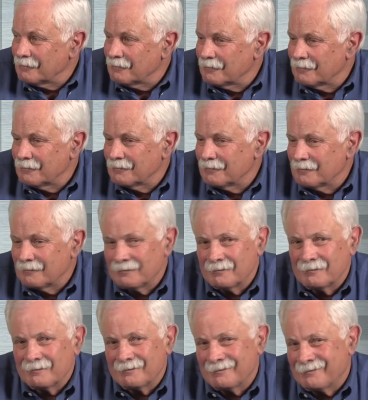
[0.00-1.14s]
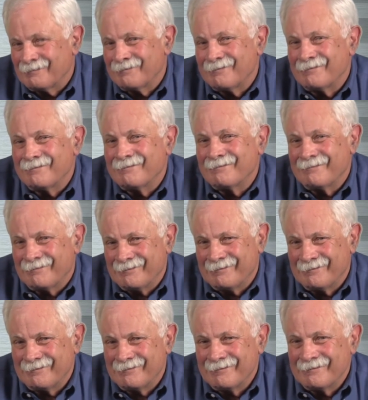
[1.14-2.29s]

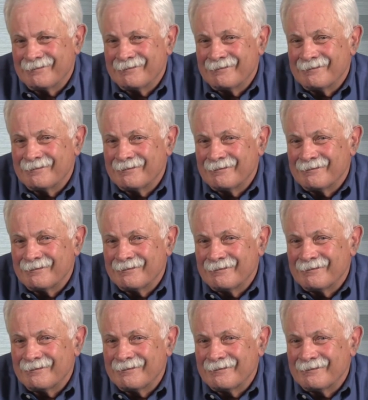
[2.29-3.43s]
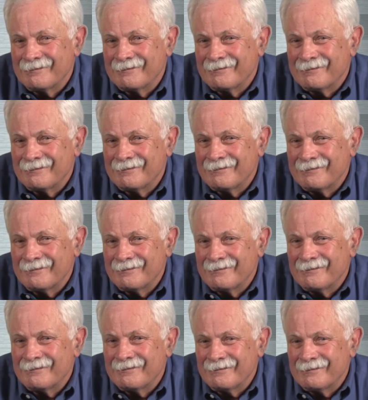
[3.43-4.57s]

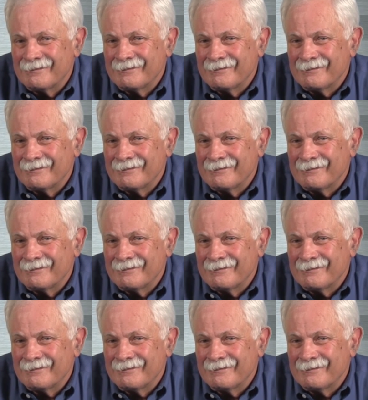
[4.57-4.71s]
This person isn't speaking.